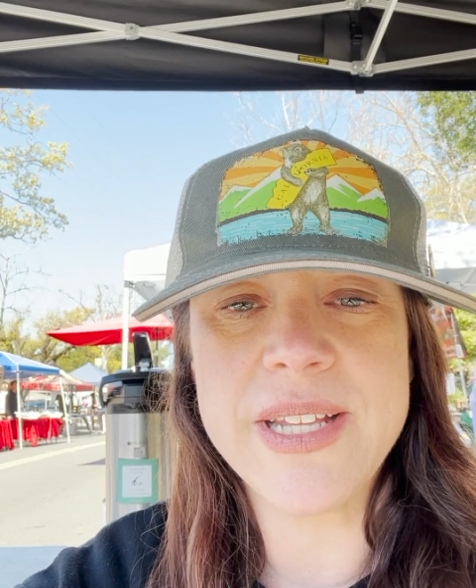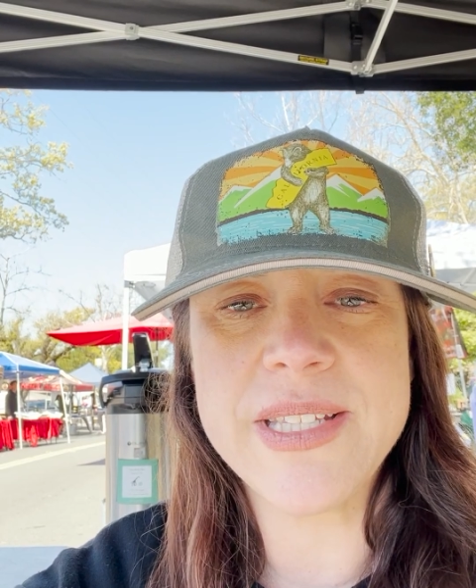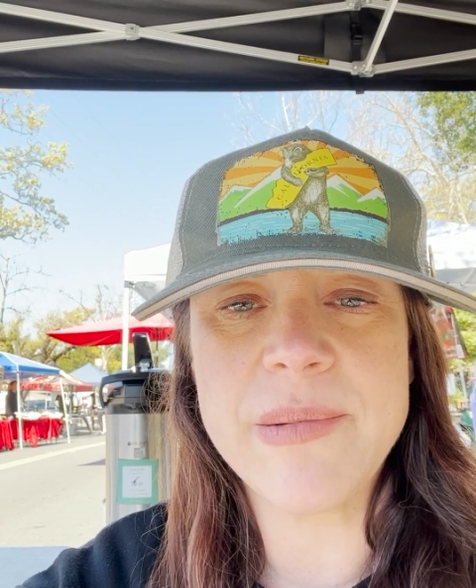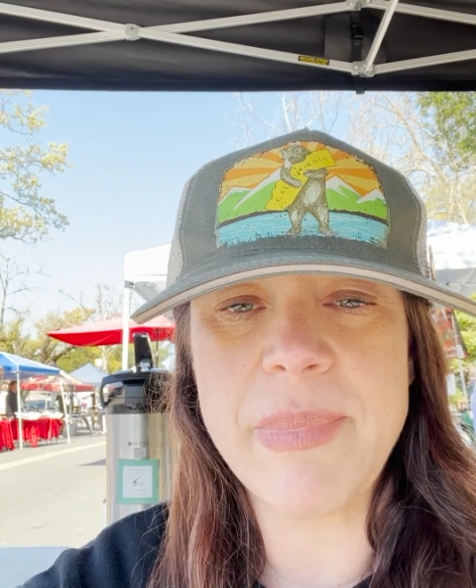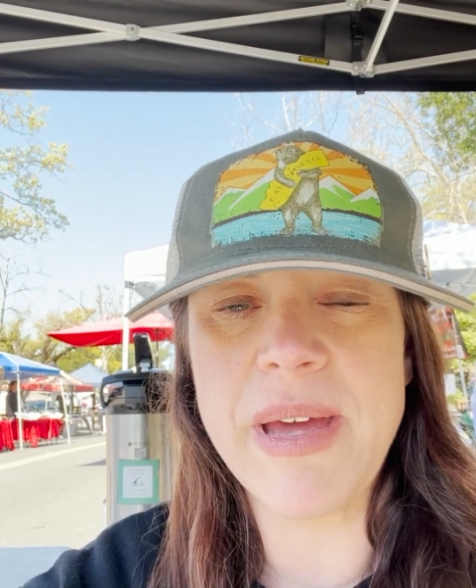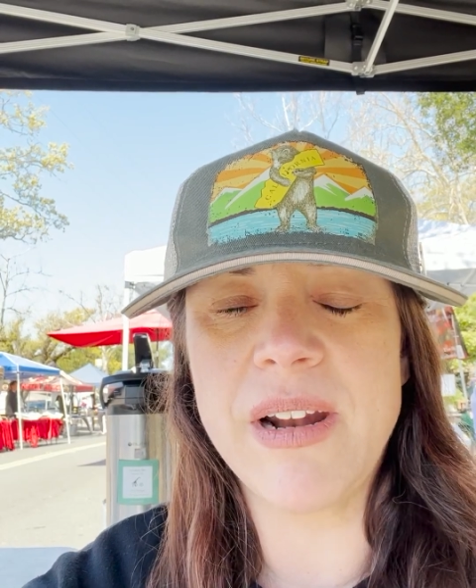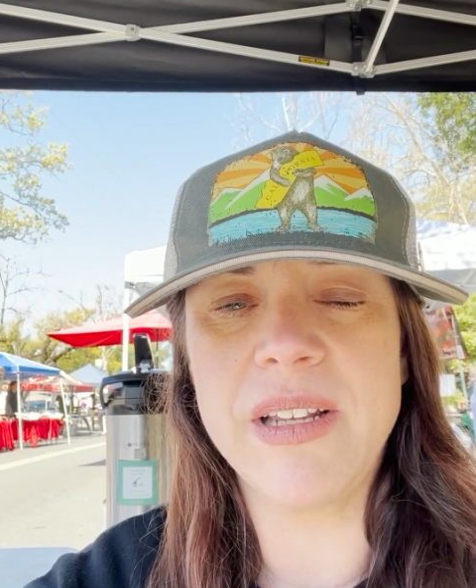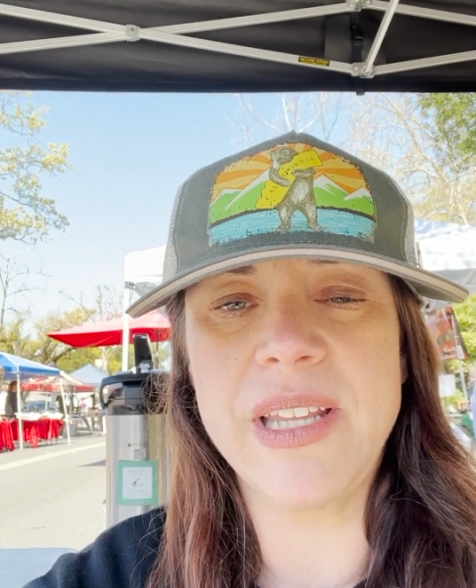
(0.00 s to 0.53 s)
It's
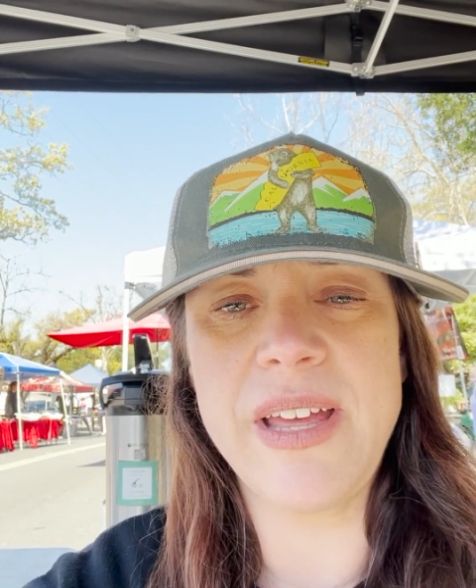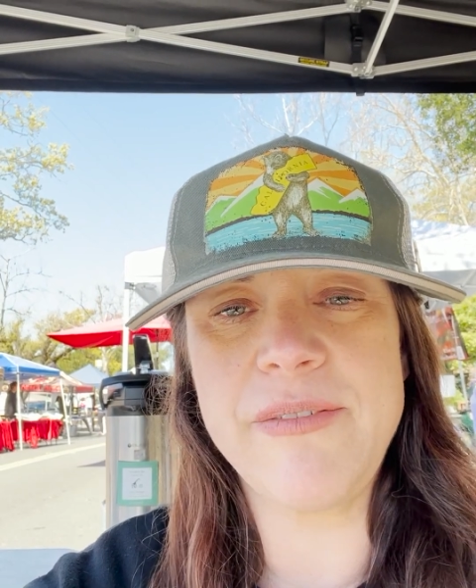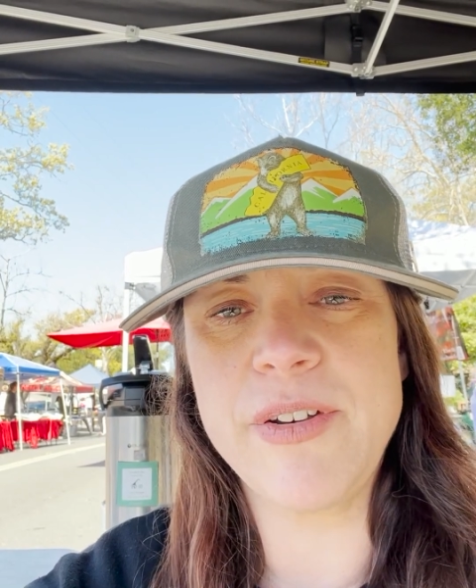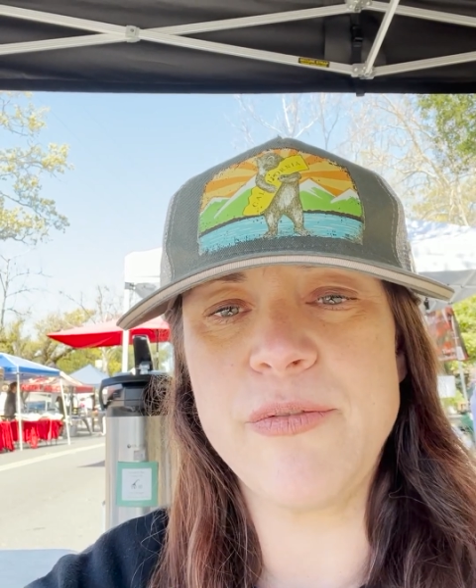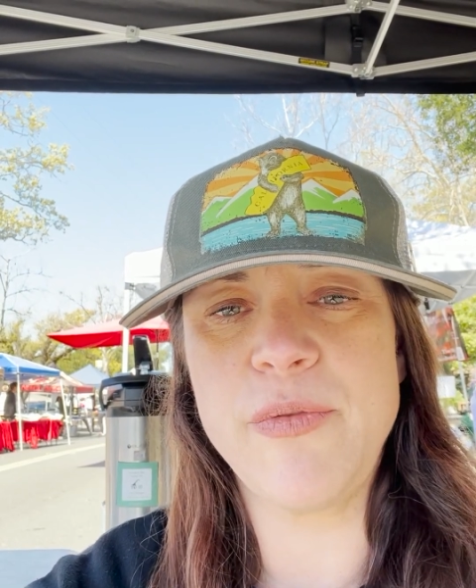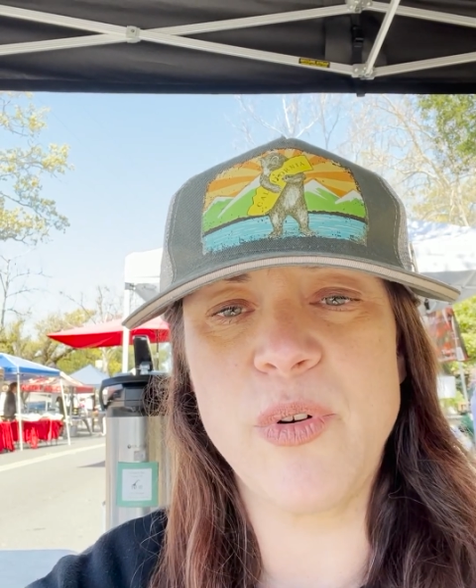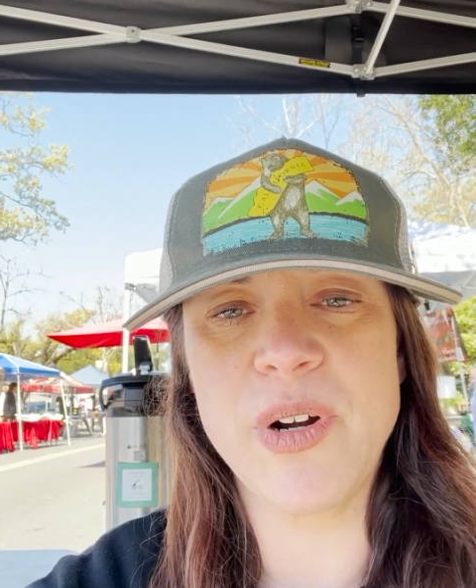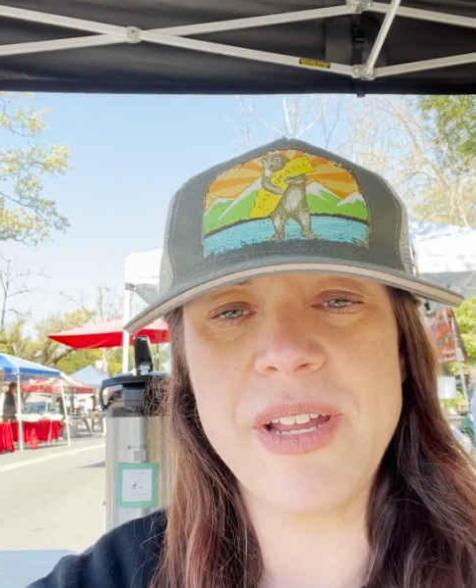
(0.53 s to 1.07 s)
about
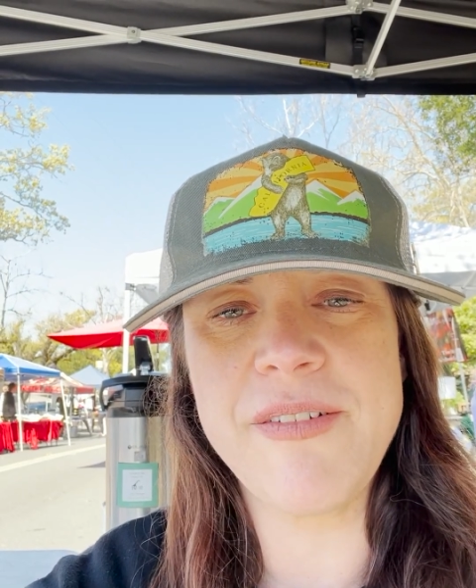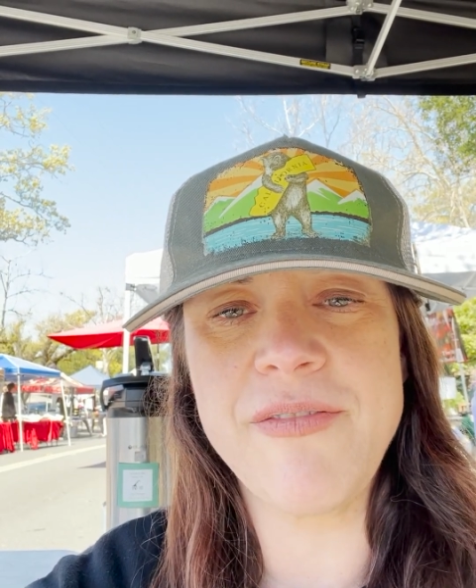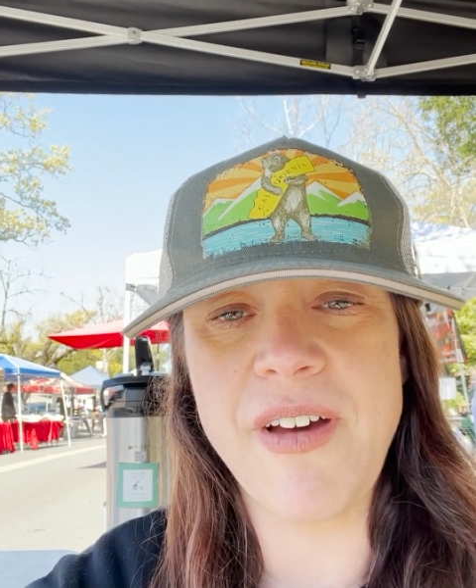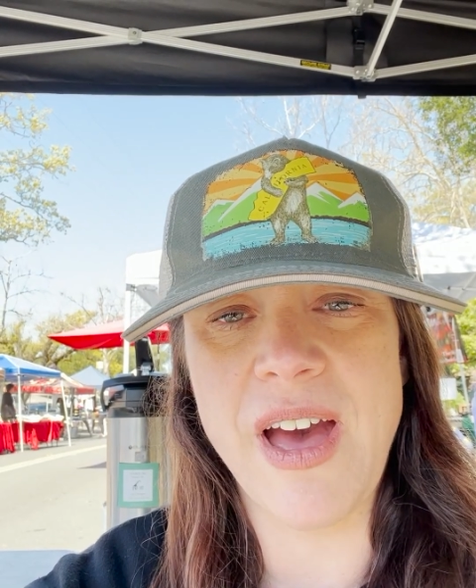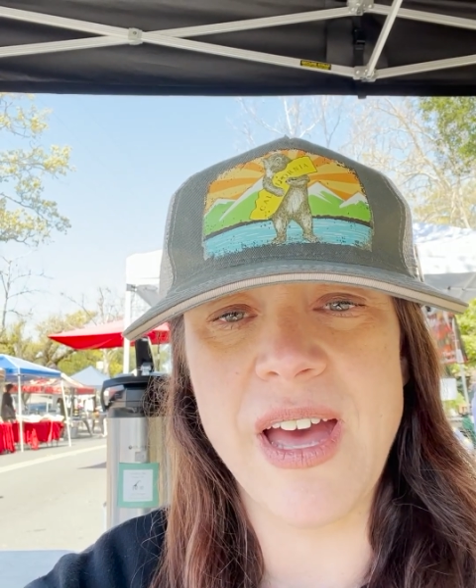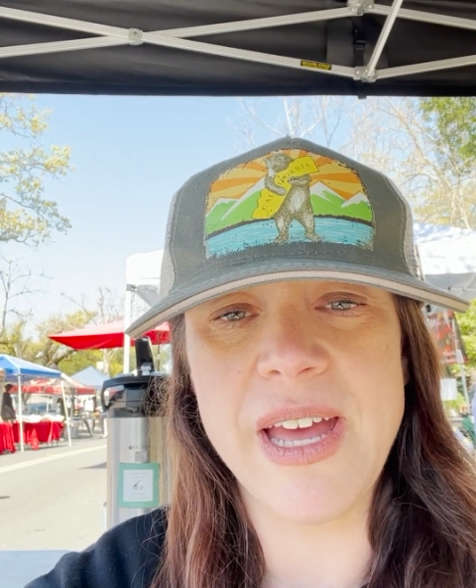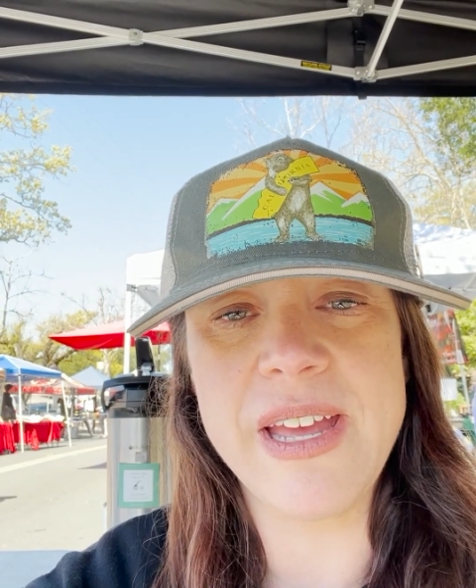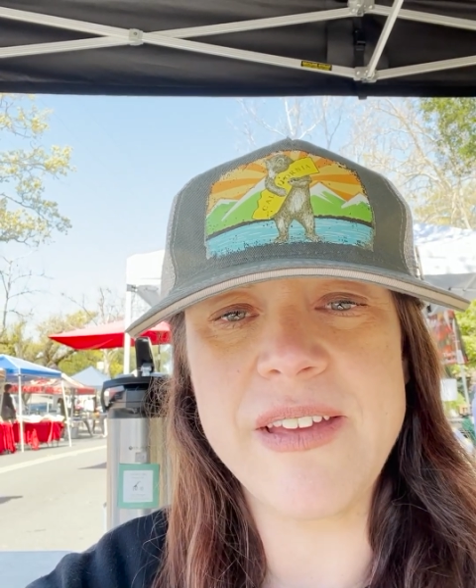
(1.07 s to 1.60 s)

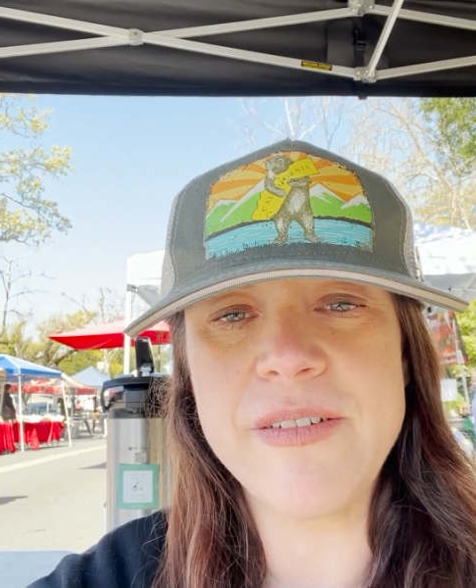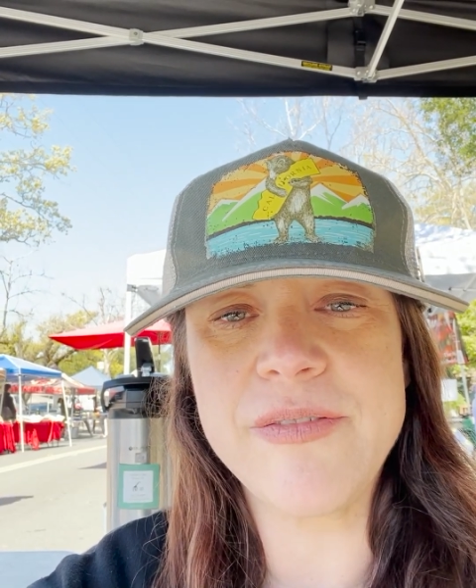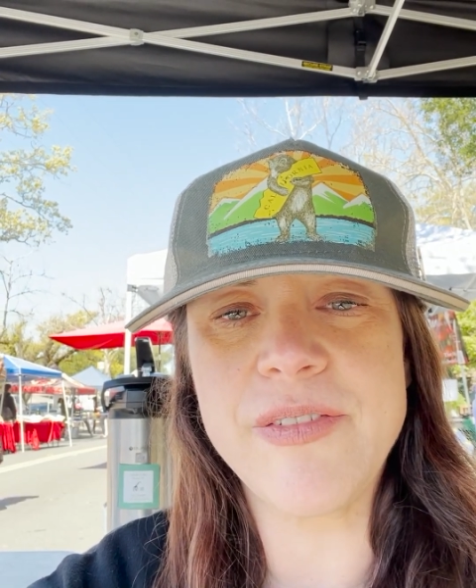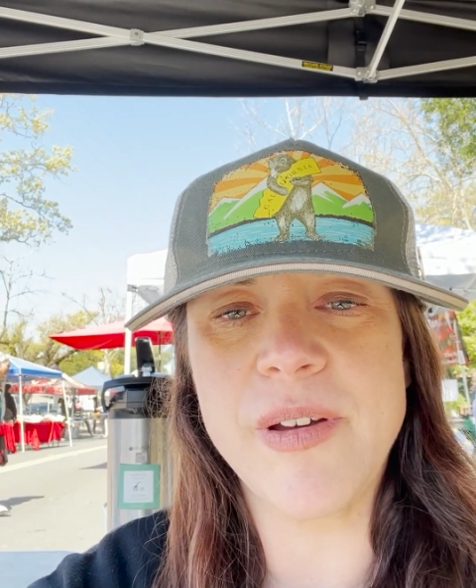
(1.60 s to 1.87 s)
11:45.